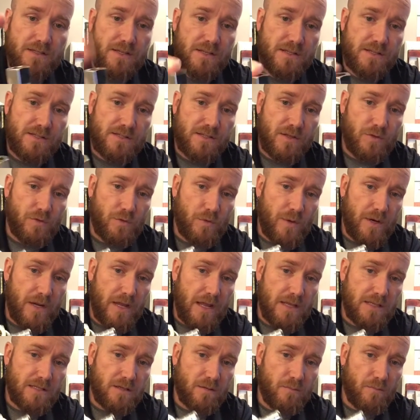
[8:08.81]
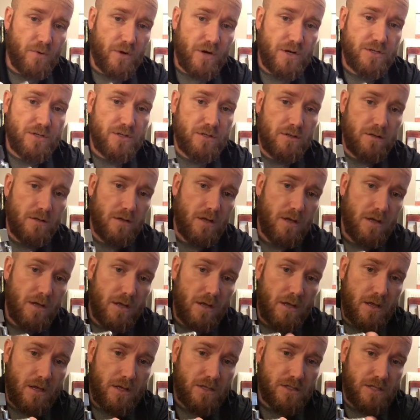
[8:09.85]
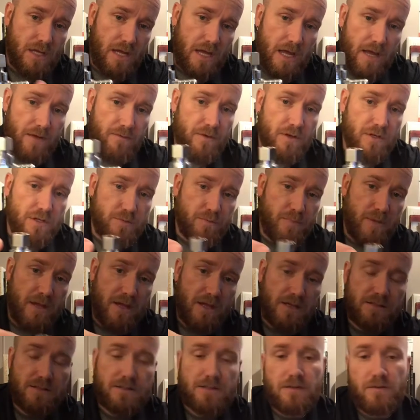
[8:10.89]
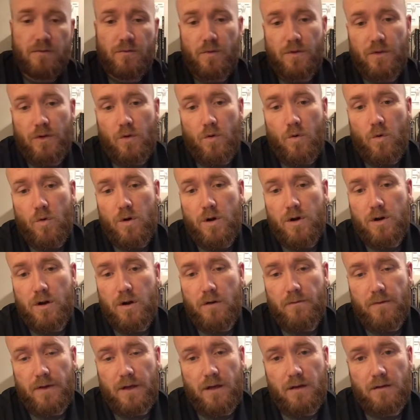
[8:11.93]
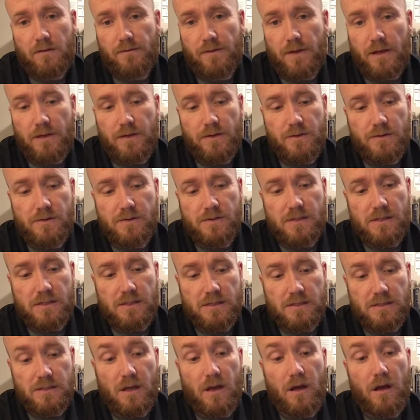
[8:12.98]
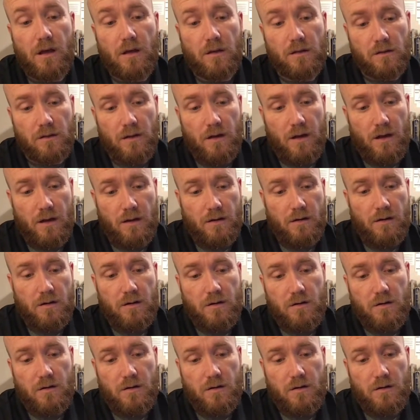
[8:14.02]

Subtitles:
This is a 3/8 compression to 1/2 inch PEX with a 1/4 turn valve. I use these a lot.